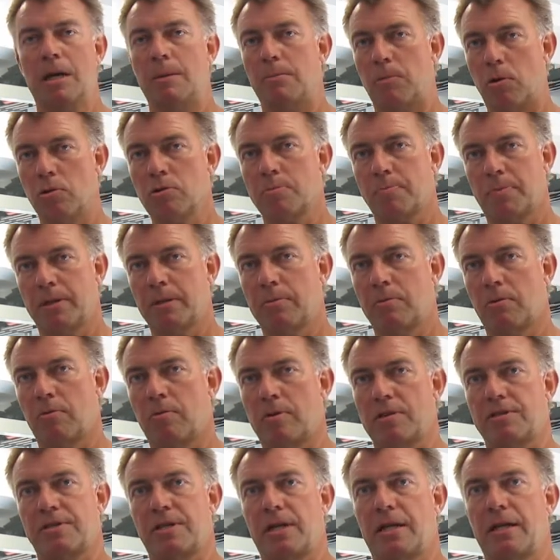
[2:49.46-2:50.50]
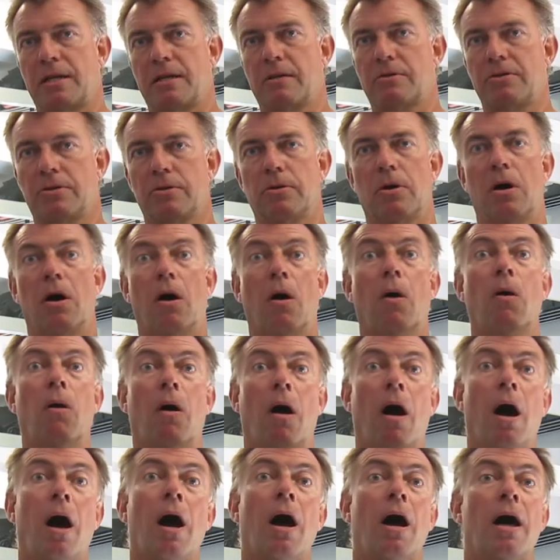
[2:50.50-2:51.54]
Most people will say,
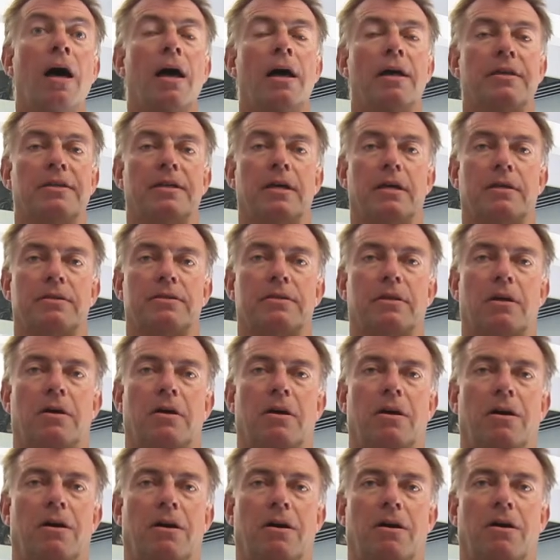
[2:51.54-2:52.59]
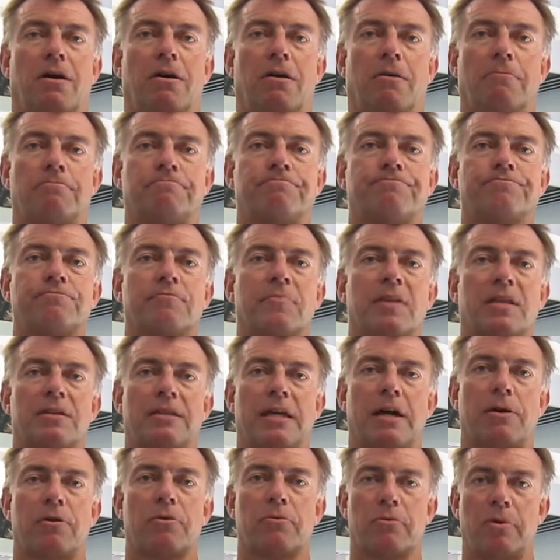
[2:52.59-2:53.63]
yo-ho, the
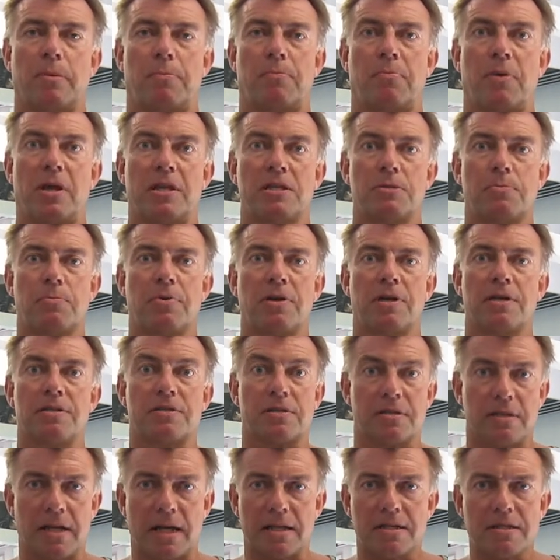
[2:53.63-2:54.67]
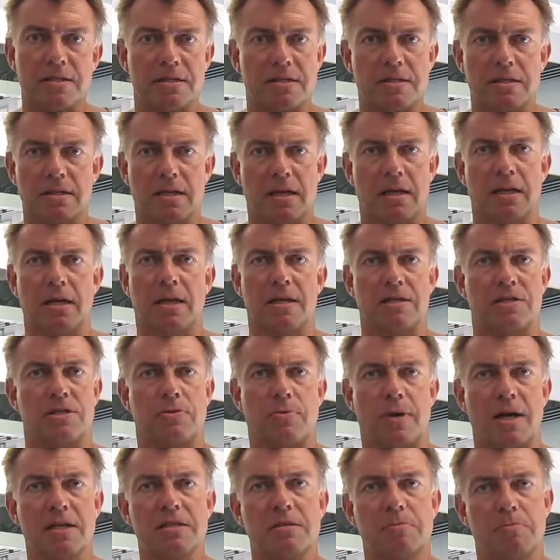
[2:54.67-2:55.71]
narrow grip bench press, that's a
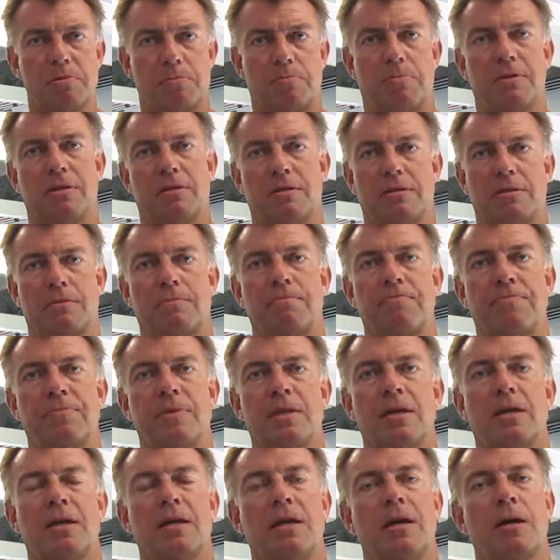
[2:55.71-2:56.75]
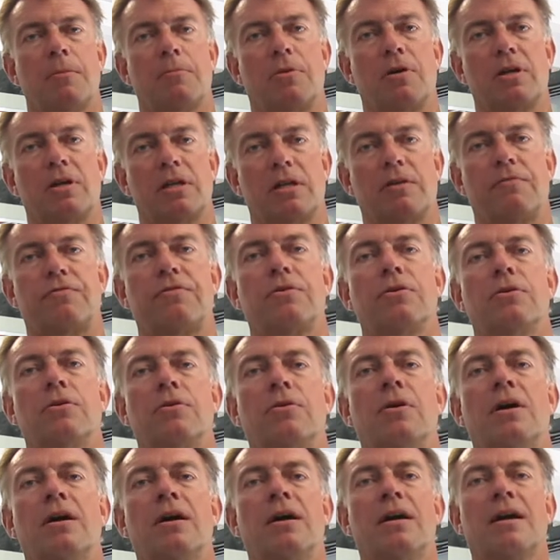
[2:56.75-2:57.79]
triceps builder. But if
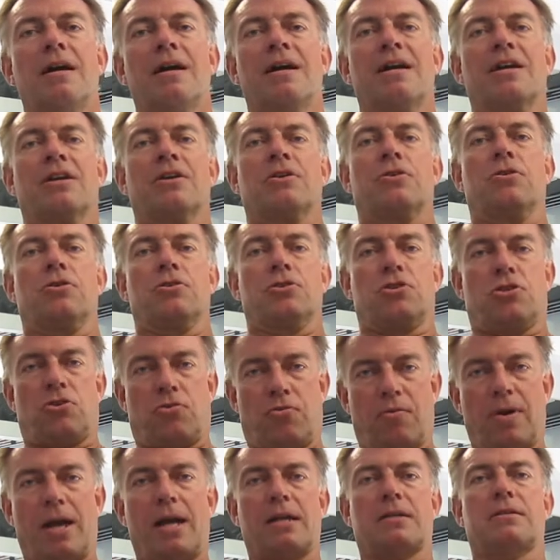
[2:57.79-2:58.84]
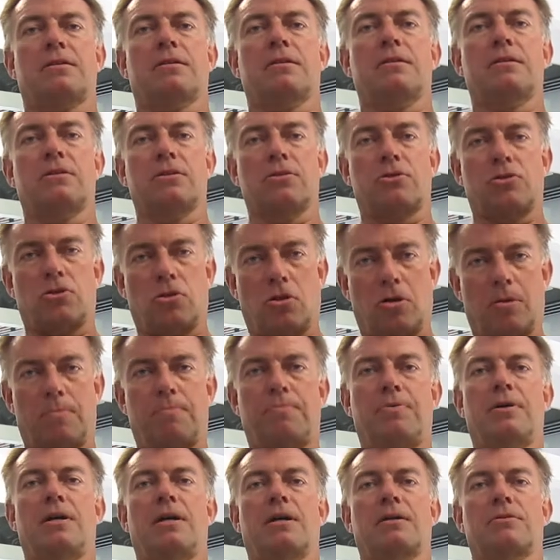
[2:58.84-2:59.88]
you contract in the top
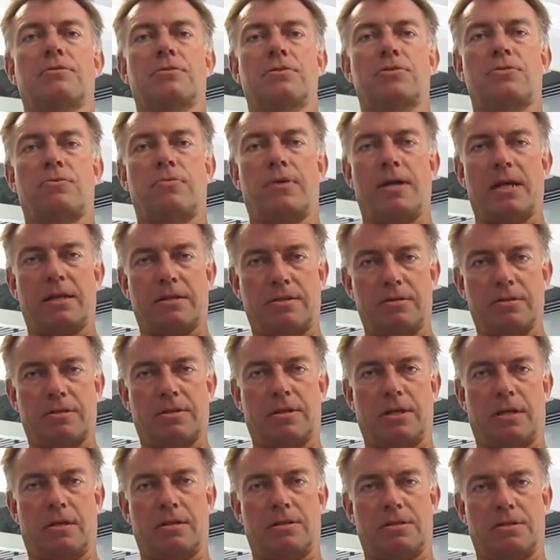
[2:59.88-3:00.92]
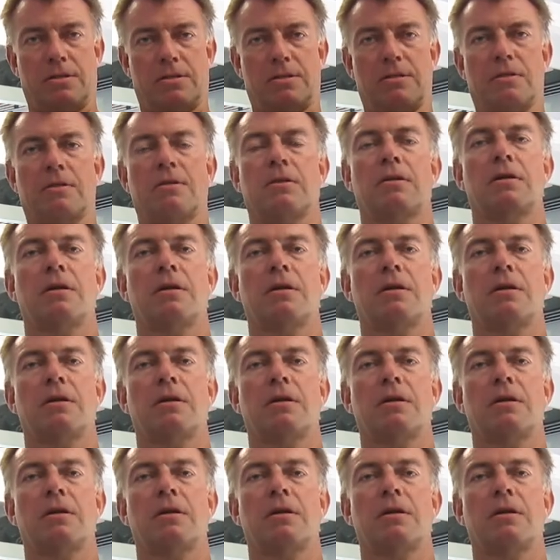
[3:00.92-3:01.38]
part, contract your delts,